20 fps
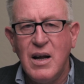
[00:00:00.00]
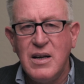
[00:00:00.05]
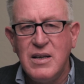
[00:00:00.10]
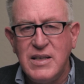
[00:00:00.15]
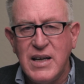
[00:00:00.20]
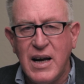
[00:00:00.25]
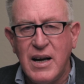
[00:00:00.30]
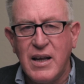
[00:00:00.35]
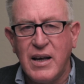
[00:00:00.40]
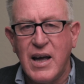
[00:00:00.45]

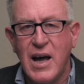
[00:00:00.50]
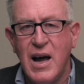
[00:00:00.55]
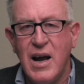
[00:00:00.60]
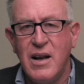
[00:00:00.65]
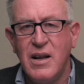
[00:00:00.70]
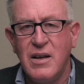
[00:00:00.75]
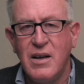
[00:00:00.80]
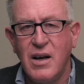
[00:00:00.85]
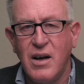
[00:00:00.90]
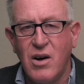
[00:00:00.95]

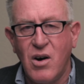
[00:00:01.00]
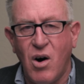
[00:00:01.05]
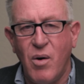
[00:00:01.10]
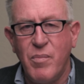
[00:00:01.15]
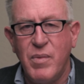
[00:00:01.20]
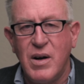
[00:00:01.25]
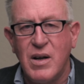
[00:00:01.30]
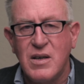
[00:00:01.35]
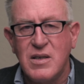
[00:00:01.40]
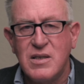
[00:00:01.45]
dedicated
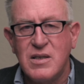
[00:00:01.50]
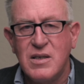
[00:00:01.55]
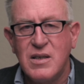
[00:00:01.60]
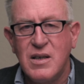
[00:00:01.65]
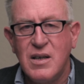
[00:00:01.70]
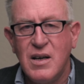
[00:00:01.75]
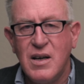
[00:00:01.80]
communist.